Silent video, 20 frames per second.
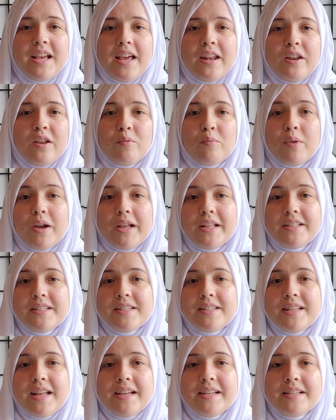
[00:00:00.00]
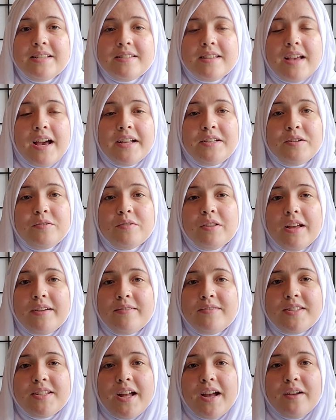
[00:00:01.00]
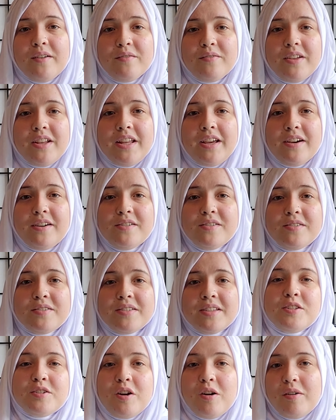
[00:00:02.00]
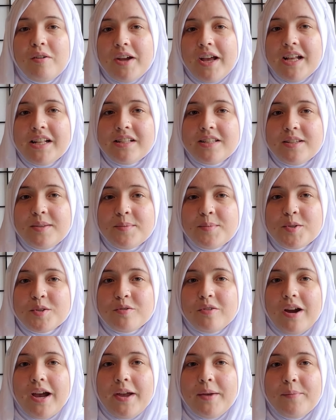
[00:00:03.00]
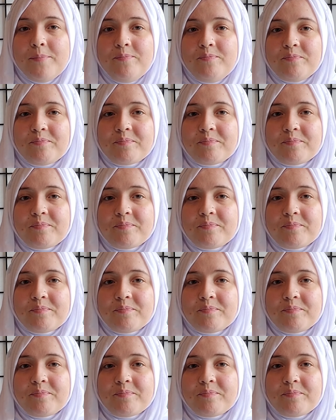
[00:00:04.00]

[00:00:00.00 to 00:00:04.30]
and on Wednesdays I do lifestyle videos. So go ahead and subscribe